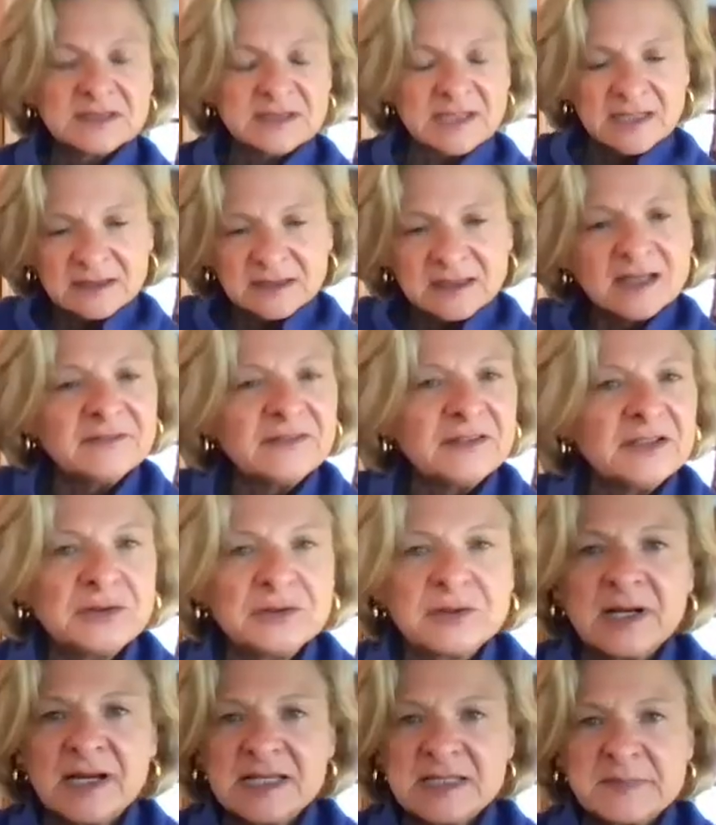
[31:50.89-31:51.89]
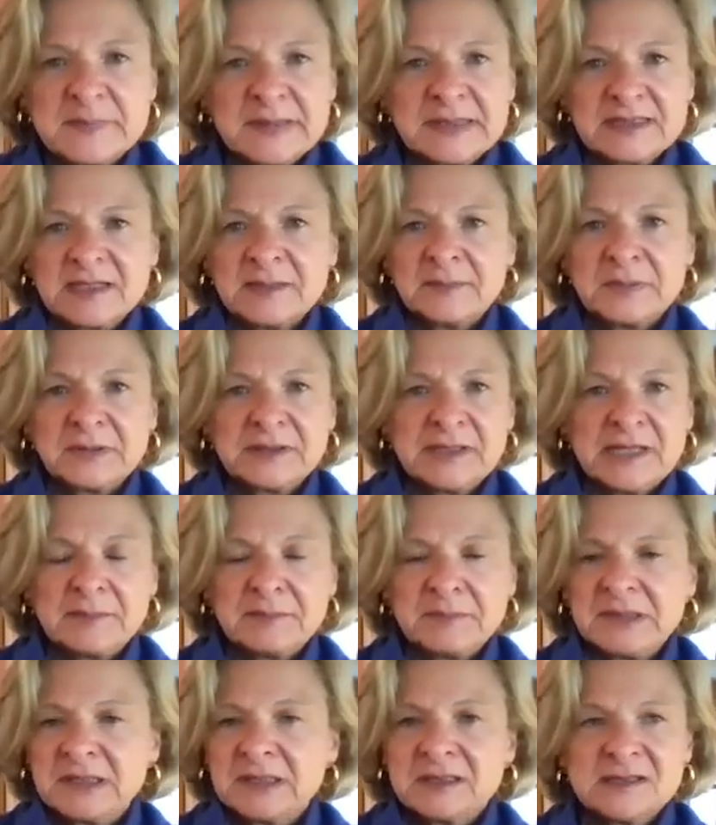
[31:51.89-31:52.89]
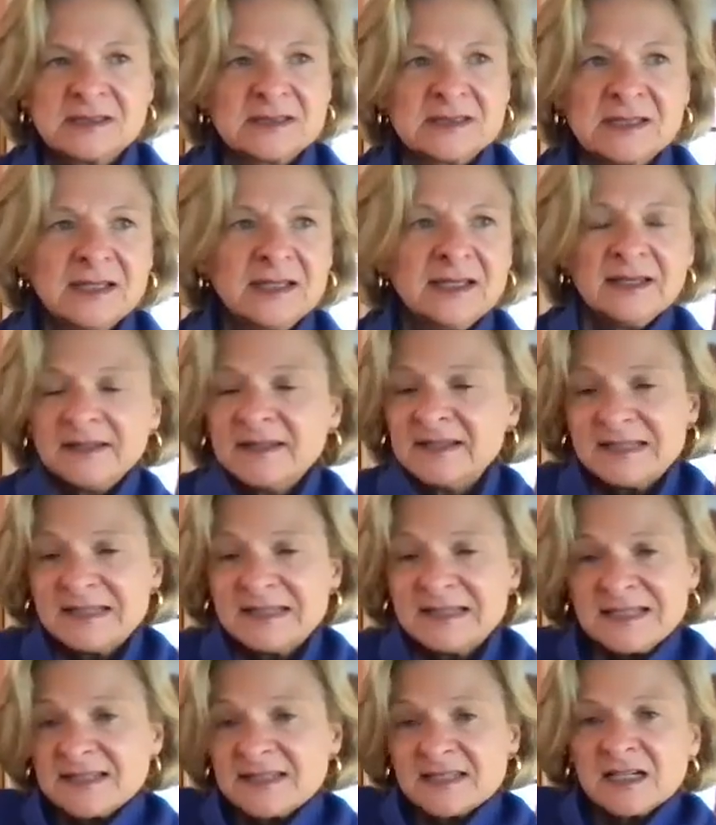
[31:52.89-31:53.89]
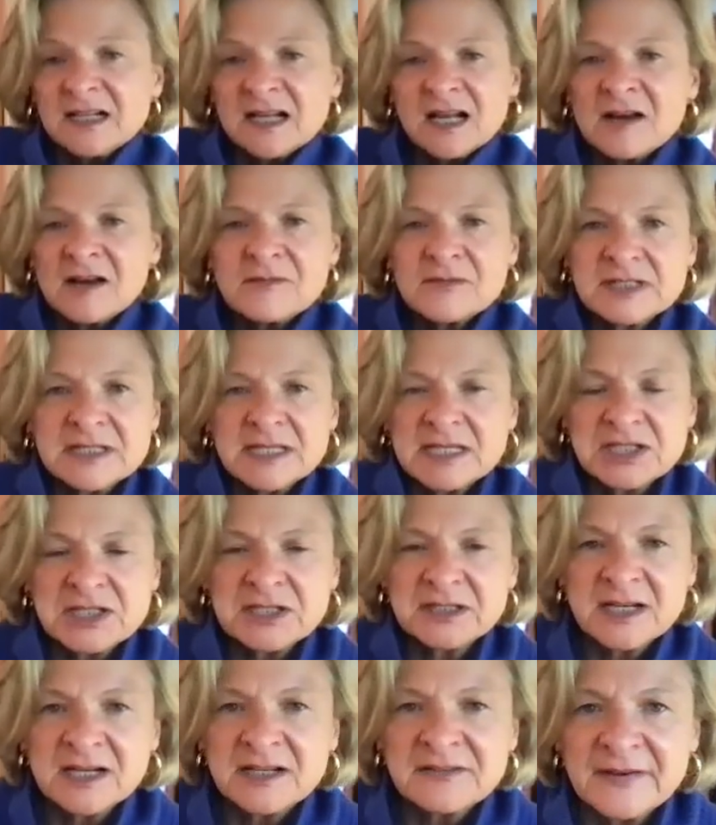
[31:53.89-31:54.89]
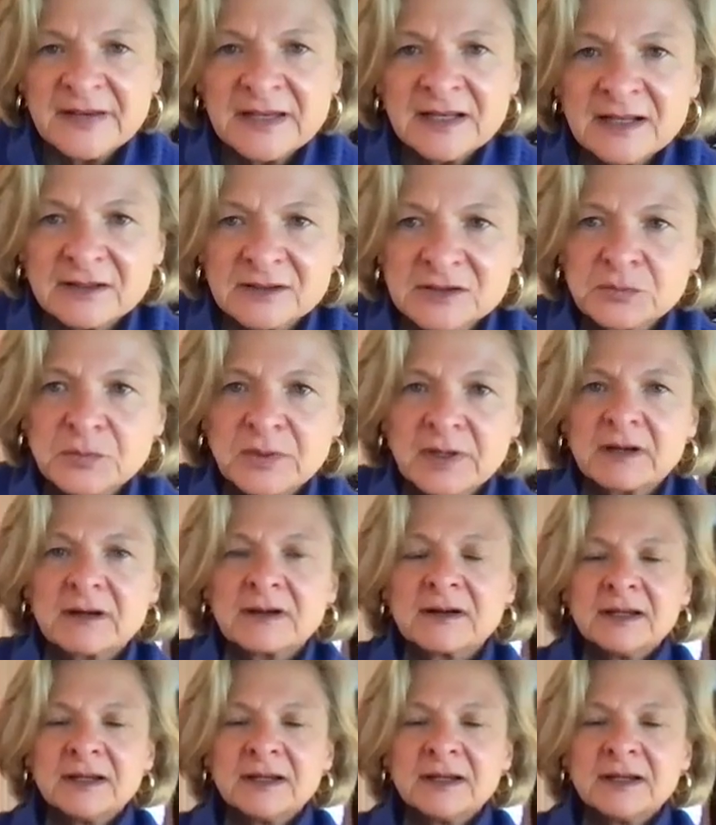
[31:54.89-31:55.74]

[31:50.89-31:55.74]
And I love that you guys picked up on that because this isn't a conversation that I've had elsewhere.